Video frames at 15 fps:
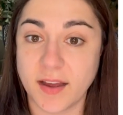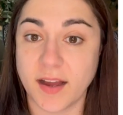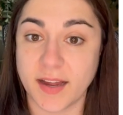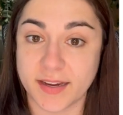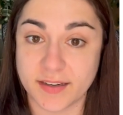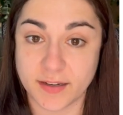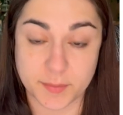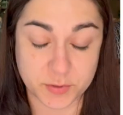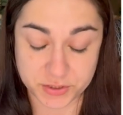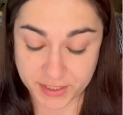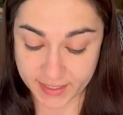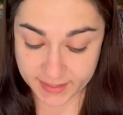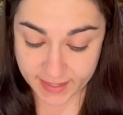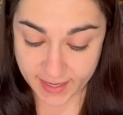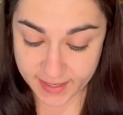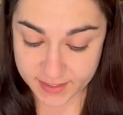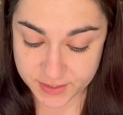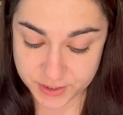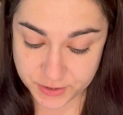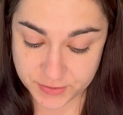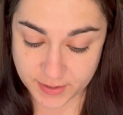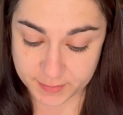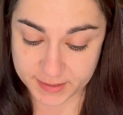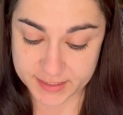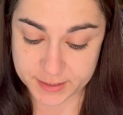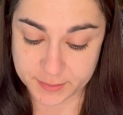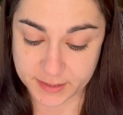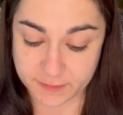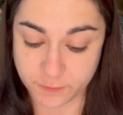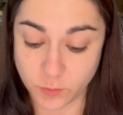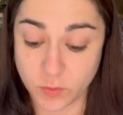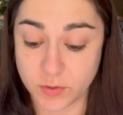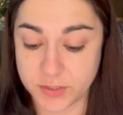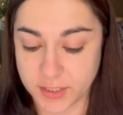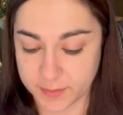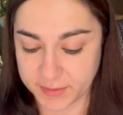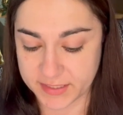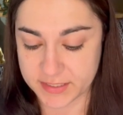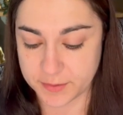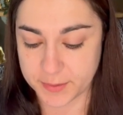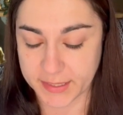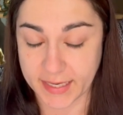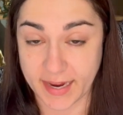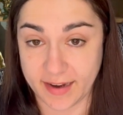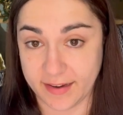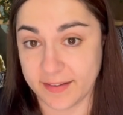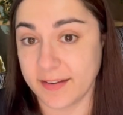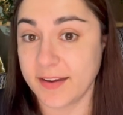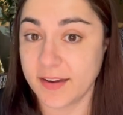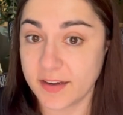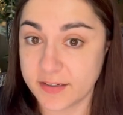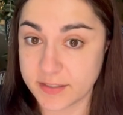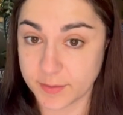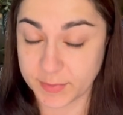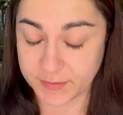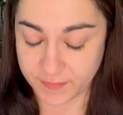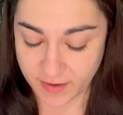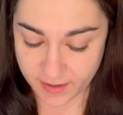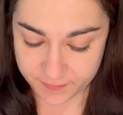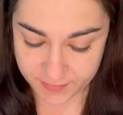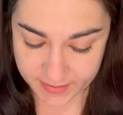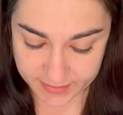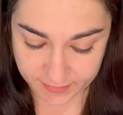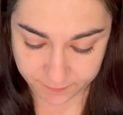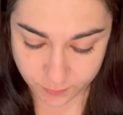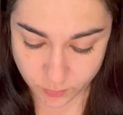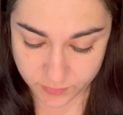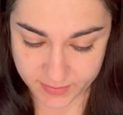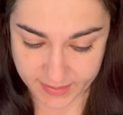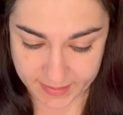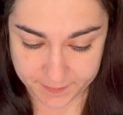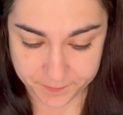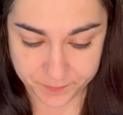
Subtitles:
I can double check that. 2 times 2 is 4, times 2 is 8, times 5 is 40.